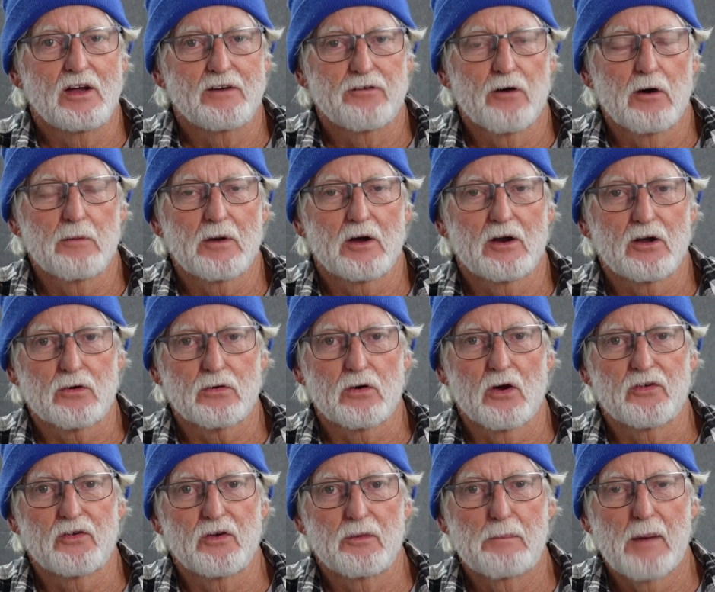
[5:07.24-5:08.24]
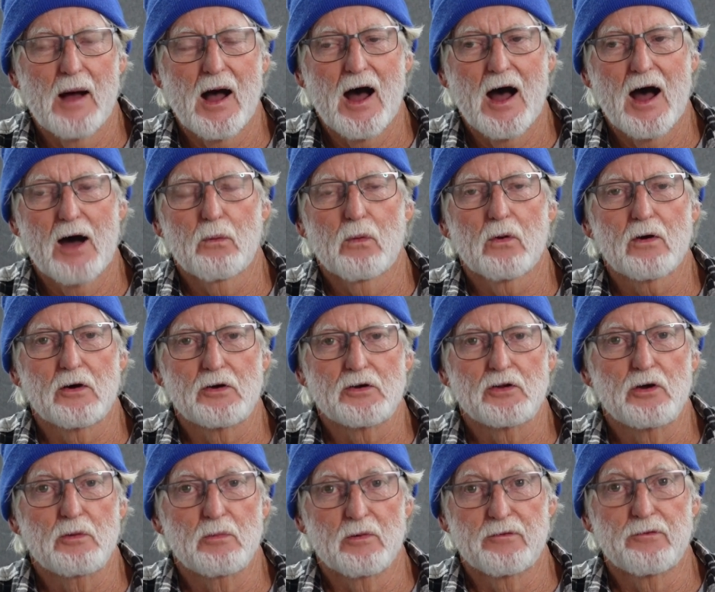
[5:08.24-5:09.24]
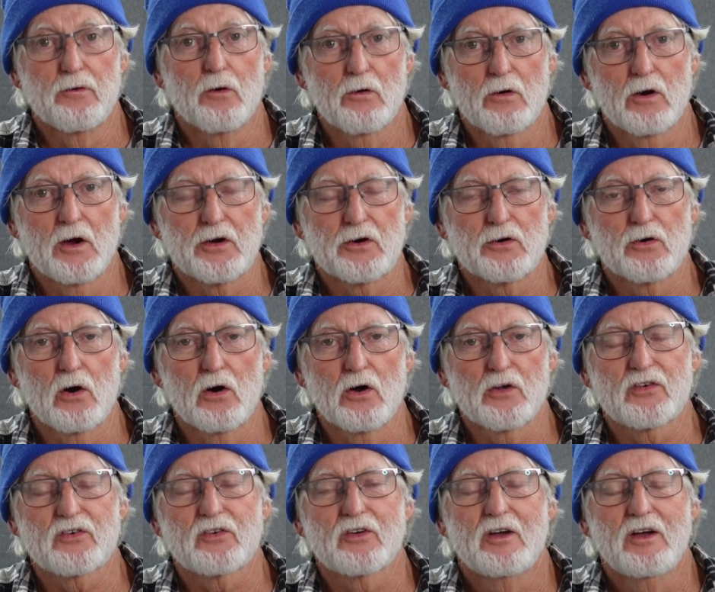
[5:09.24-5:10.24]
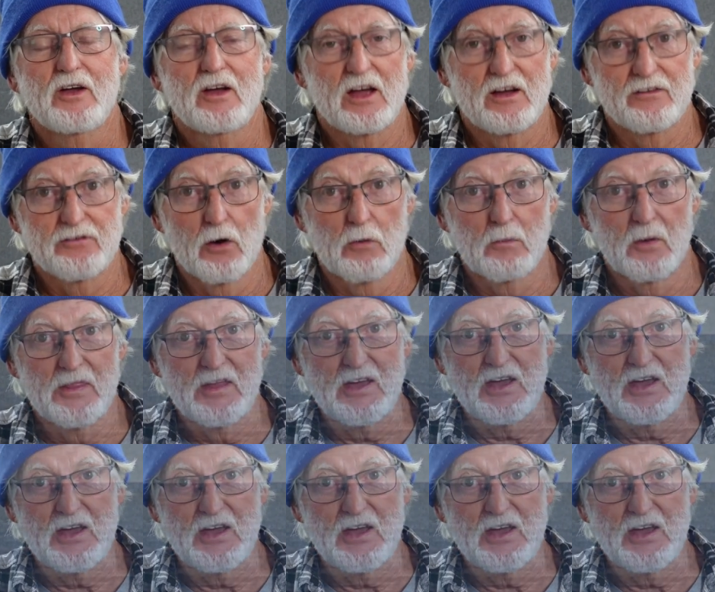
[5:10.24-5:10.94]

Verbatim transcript: if I'm going to cross a bar, what I do before I cross, if I'm on